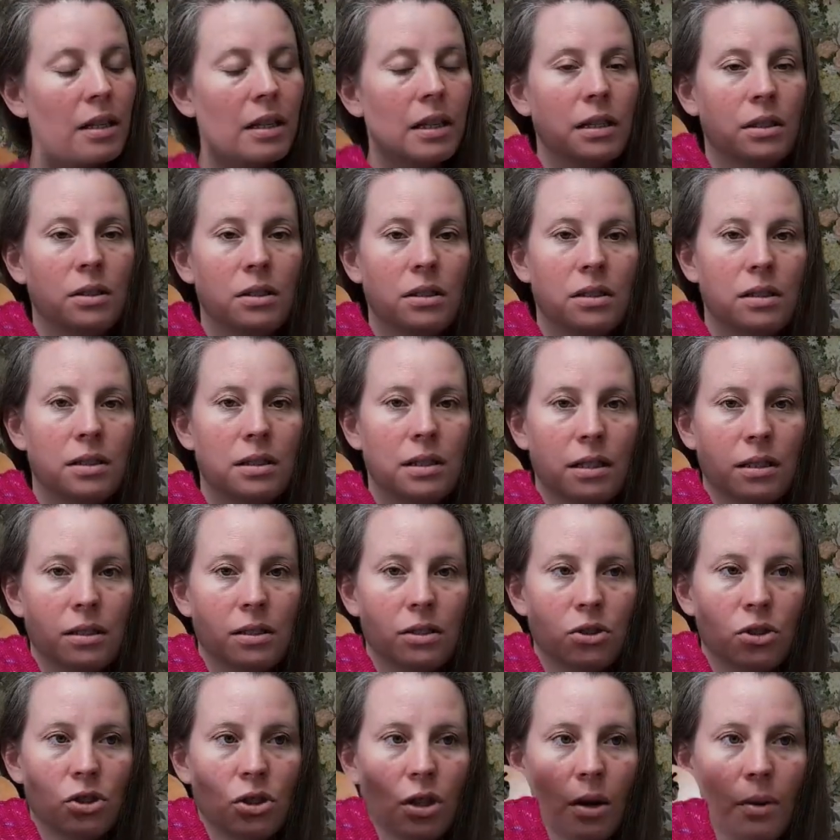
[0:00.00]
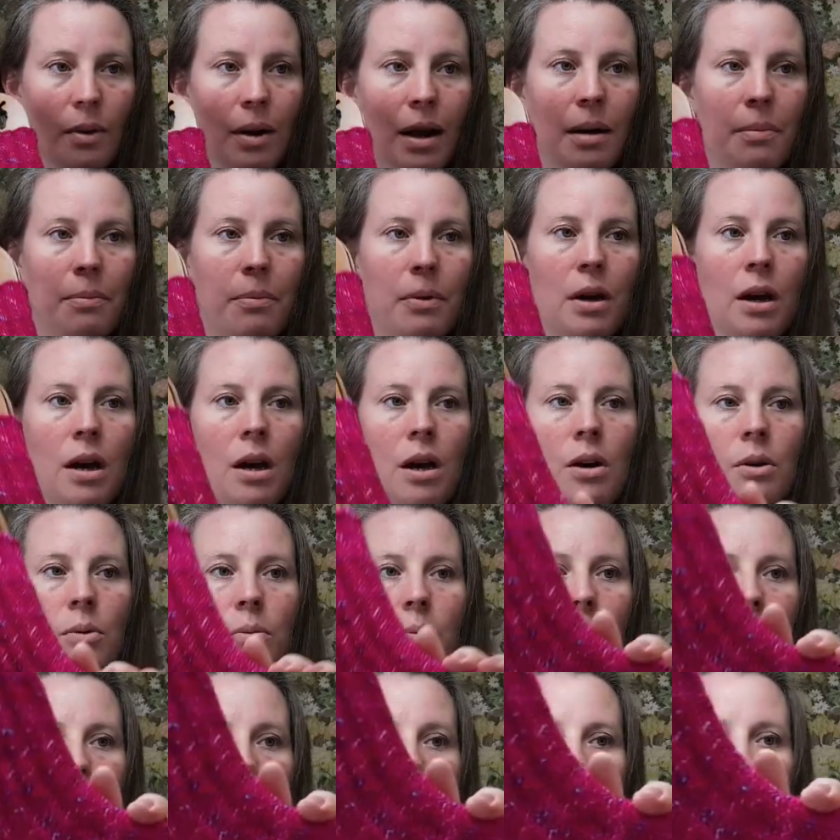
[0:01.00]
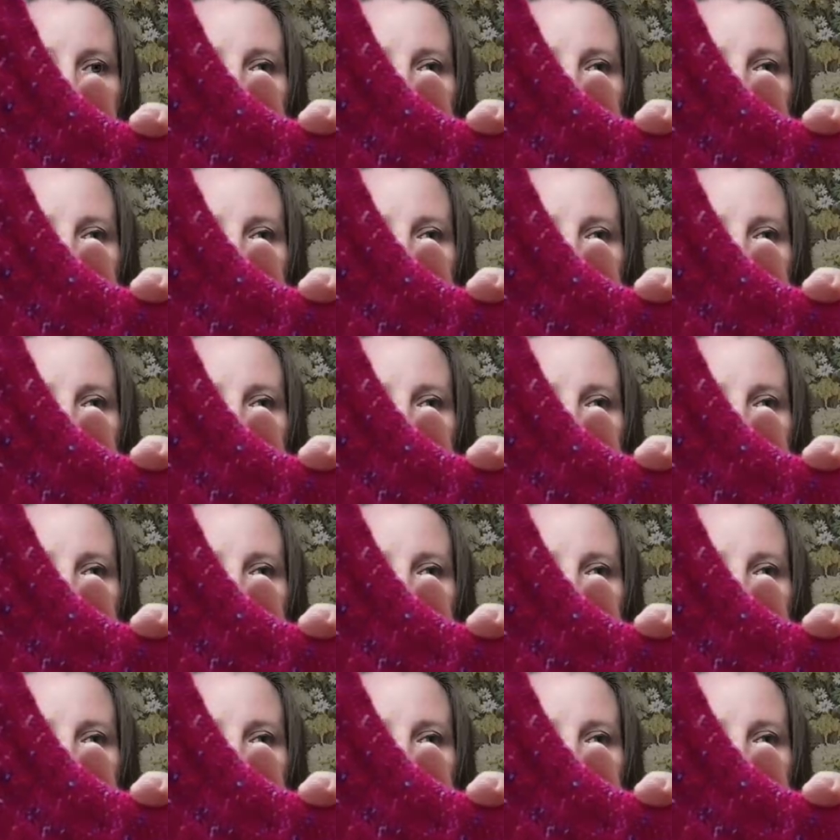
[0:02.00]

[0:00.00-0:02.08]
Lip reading: It is knit toe up with